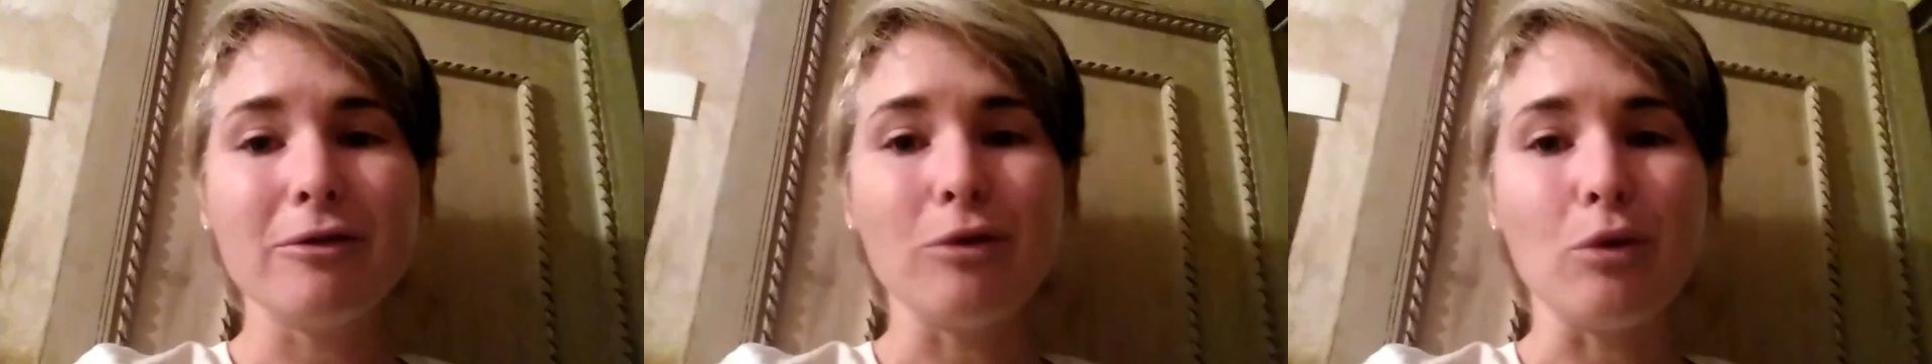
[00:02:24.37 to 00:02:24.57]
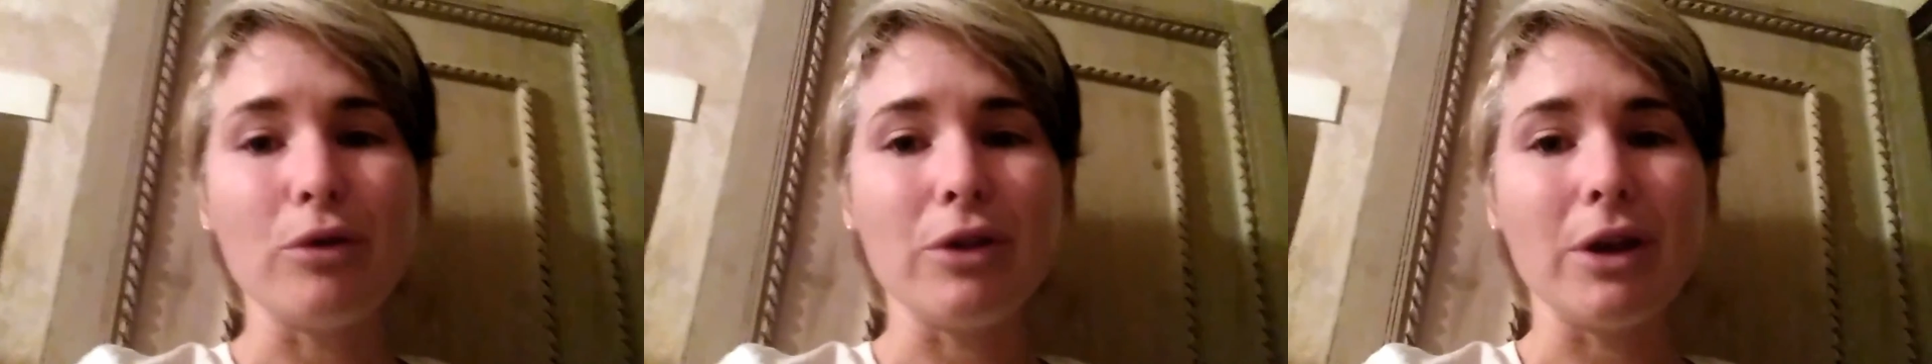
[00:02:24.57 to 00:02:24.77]

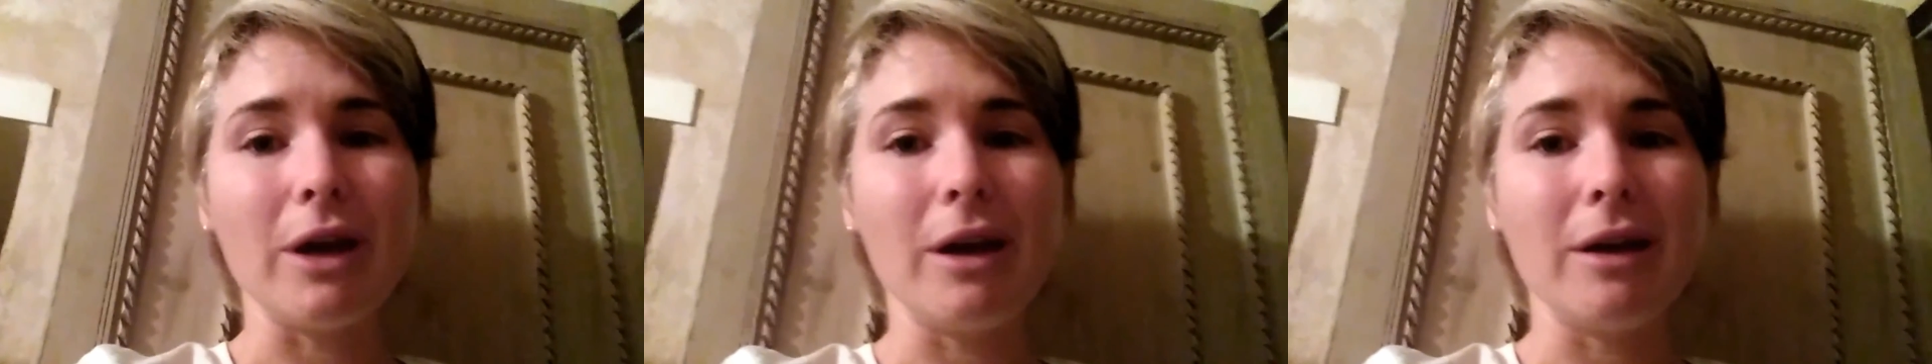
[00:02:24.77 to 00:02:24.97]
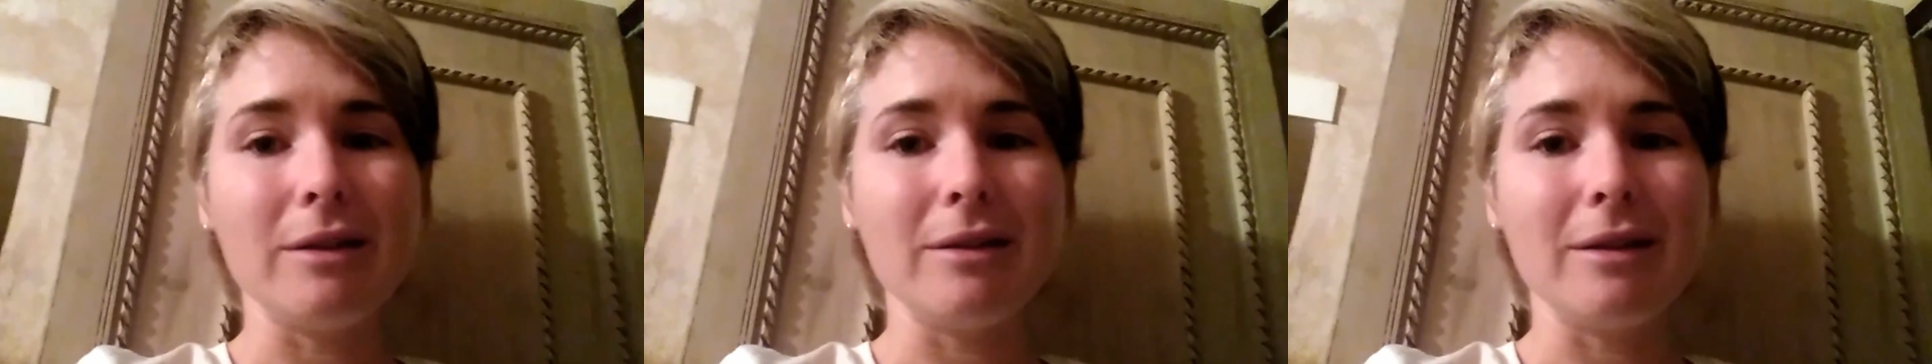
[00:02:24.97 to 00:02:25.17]
for
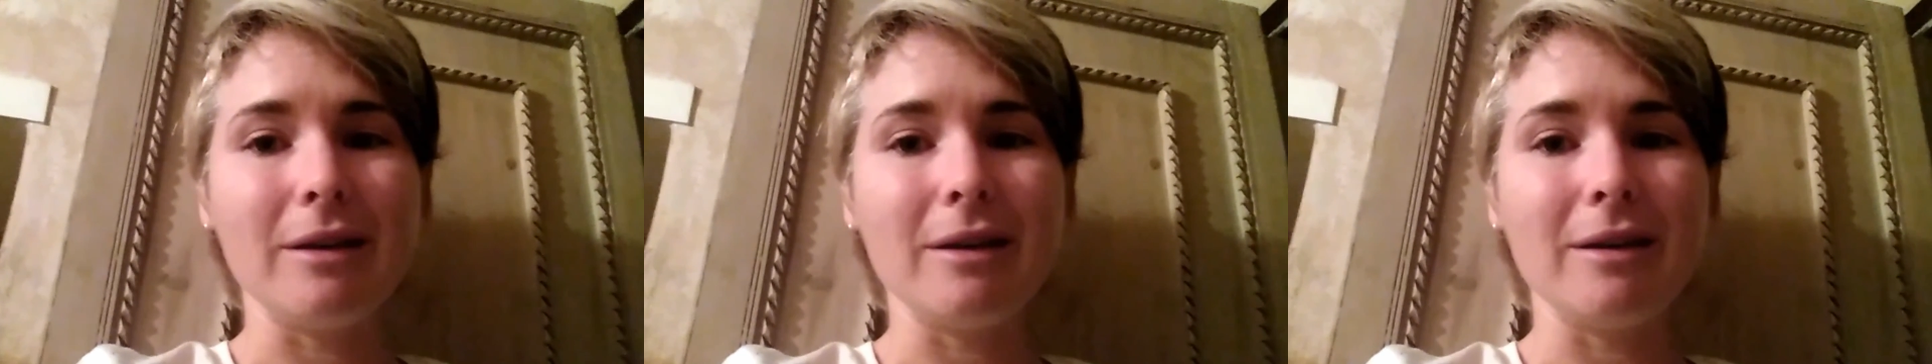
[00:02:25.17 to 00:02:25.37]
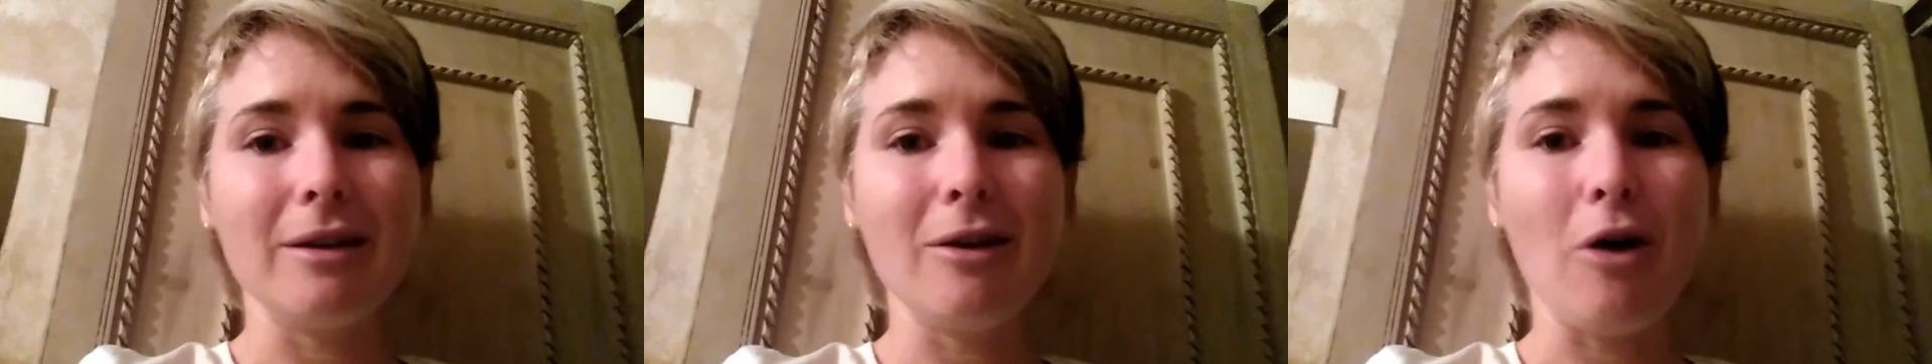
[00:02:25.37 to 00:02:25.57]
the
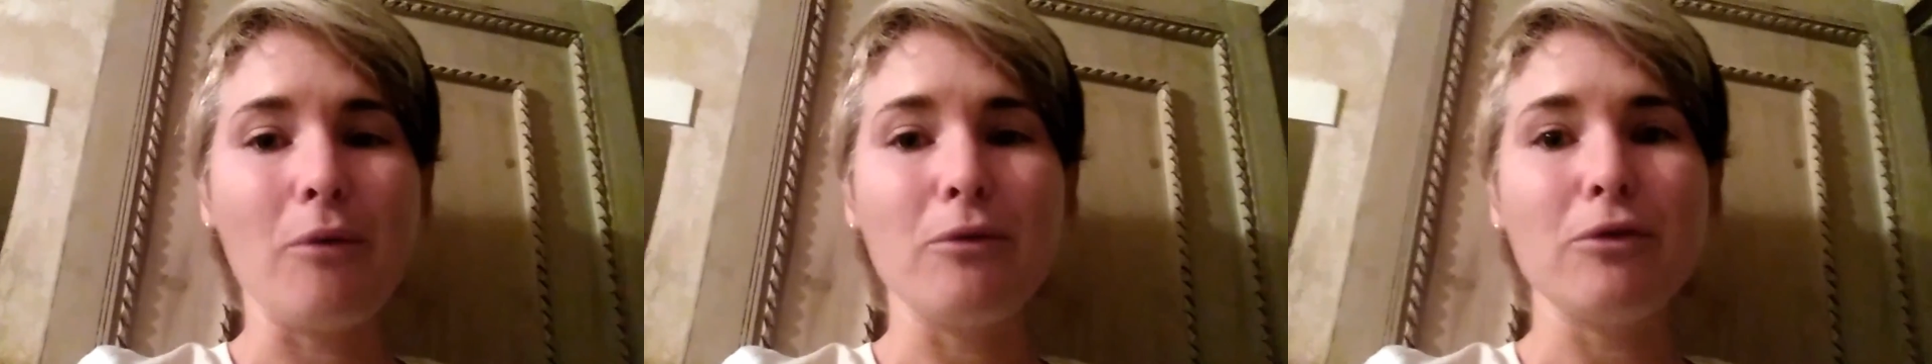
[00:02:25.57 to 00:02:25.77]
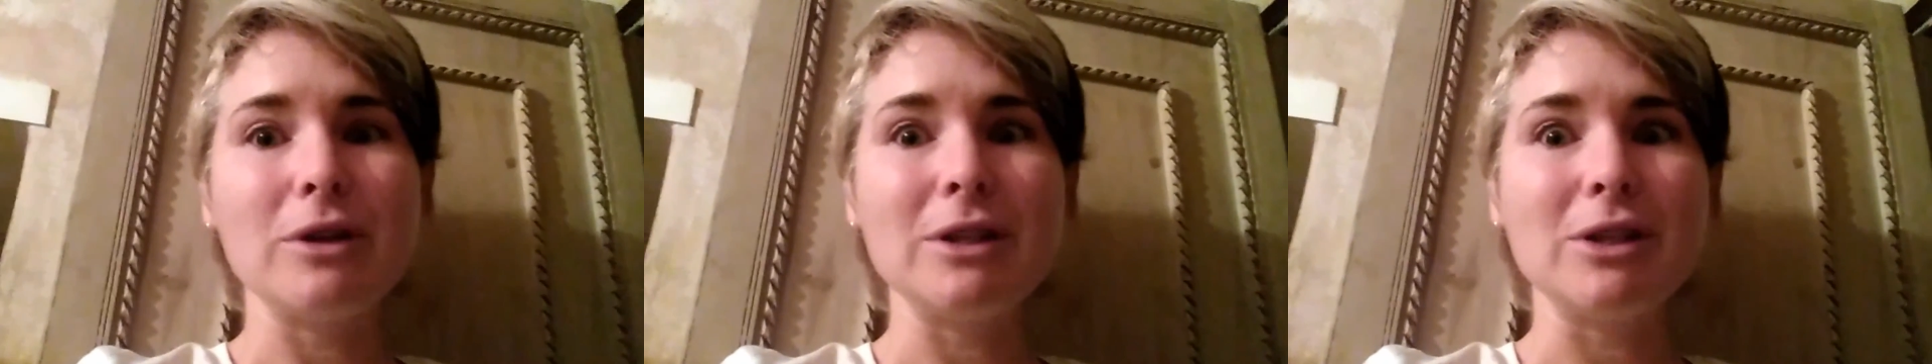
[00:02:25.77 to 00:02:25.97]

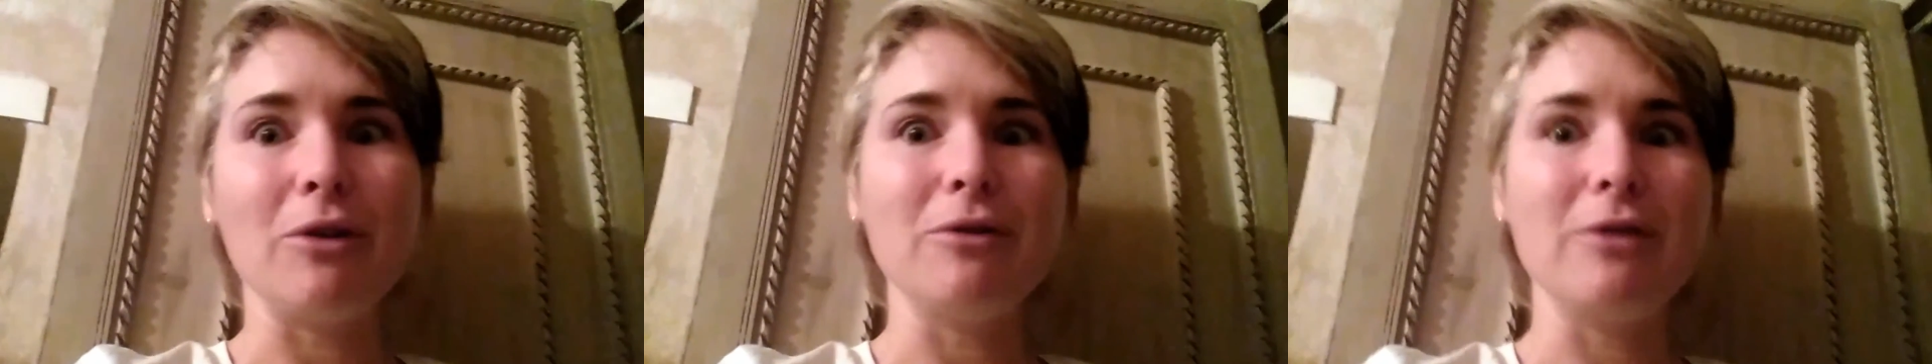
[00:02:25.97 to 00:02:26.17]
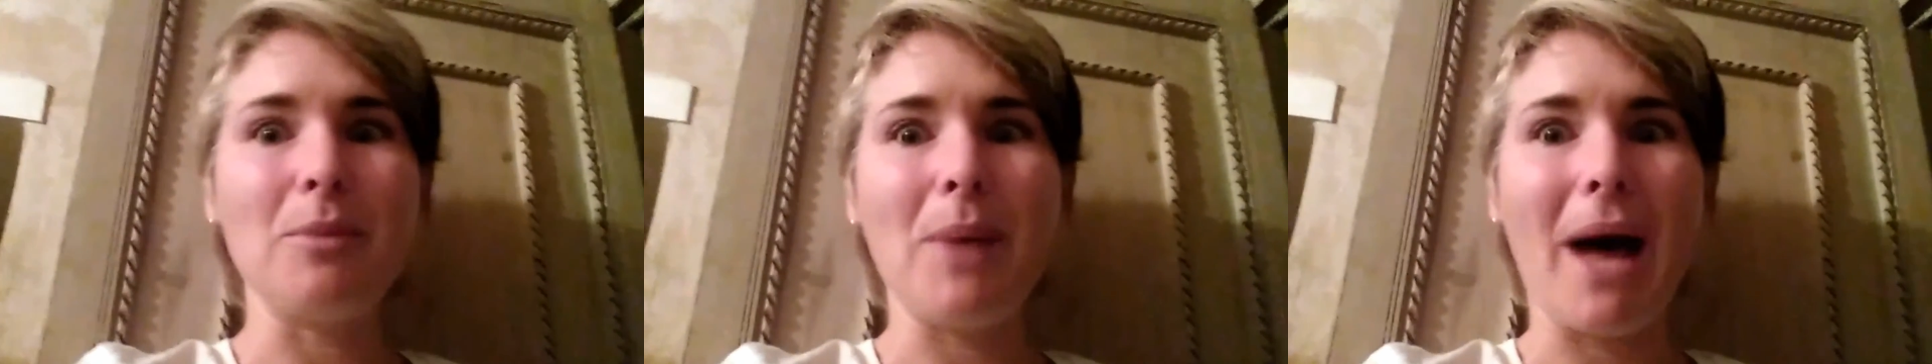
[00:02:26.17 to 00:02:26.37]
Conference
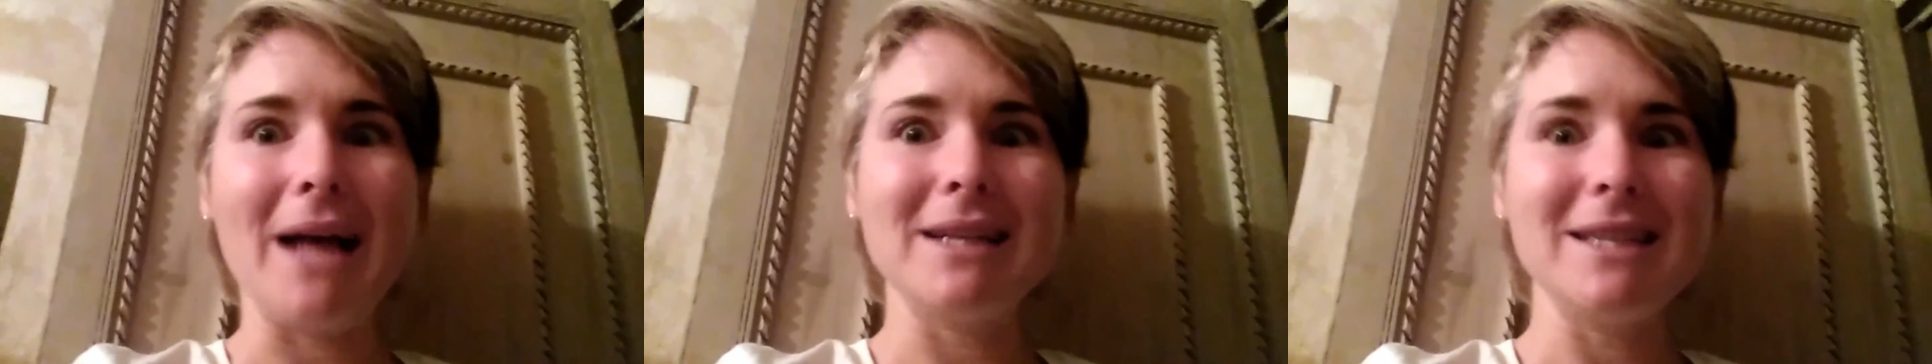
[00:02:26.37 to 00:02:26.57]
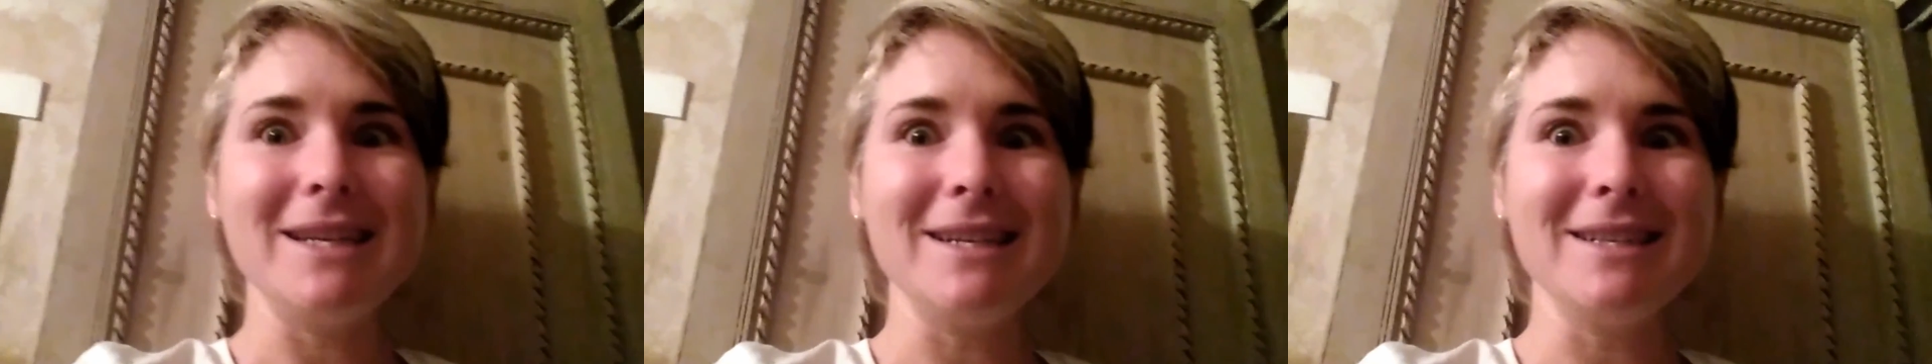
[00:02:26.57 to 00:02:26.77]
of the
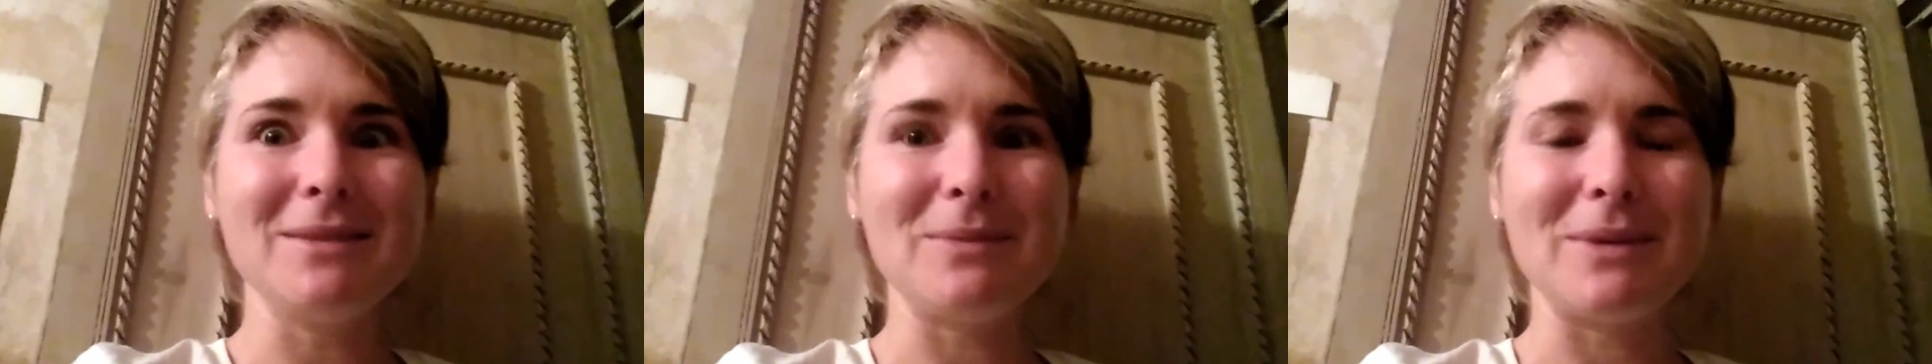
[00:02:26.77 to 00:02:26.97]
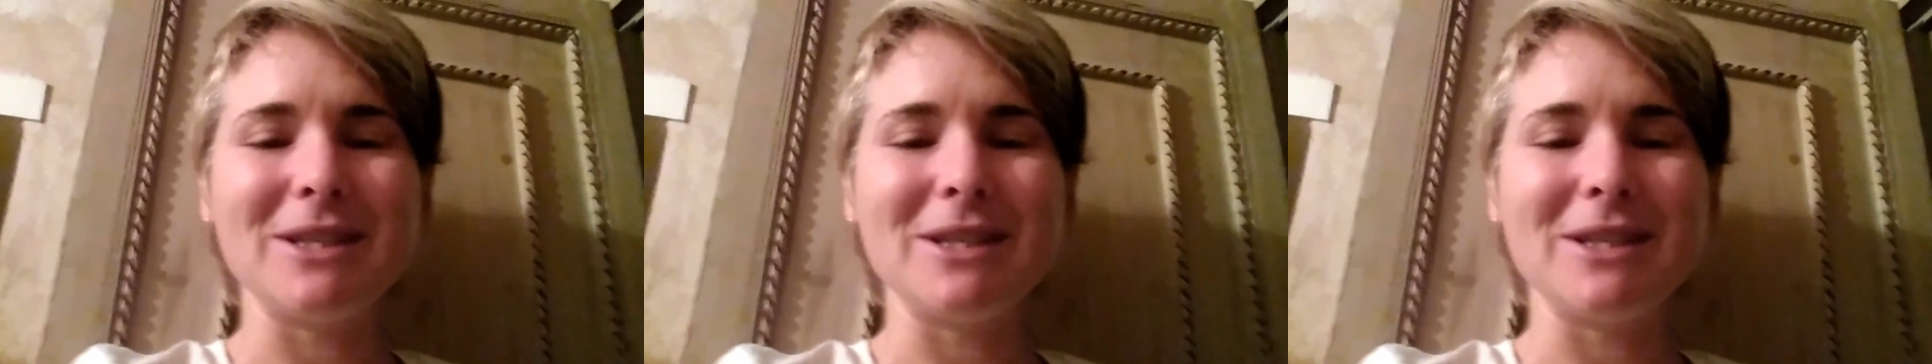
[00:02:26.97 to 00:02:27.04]
Parties,